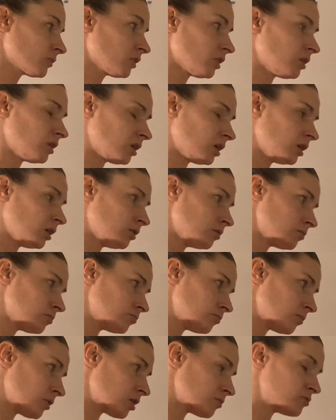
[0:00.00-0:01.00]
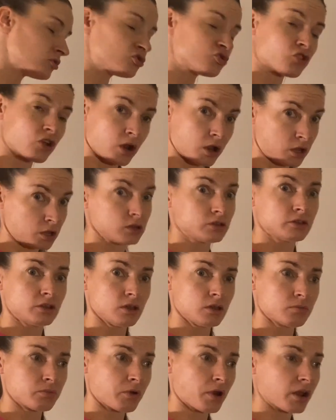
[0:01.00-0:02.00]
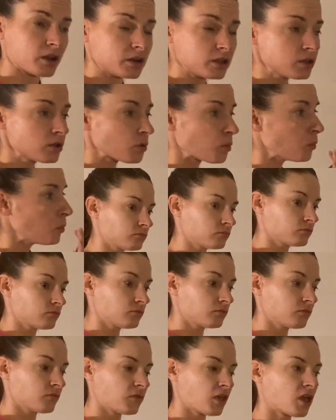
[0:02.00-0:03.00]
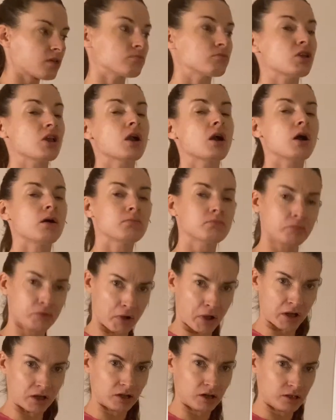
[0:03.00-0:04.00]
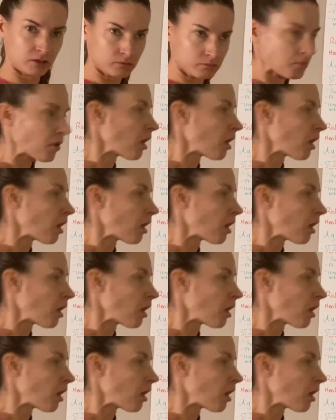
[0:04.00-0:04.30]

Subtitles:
and maybe trying to get pregnant, can become pregnant,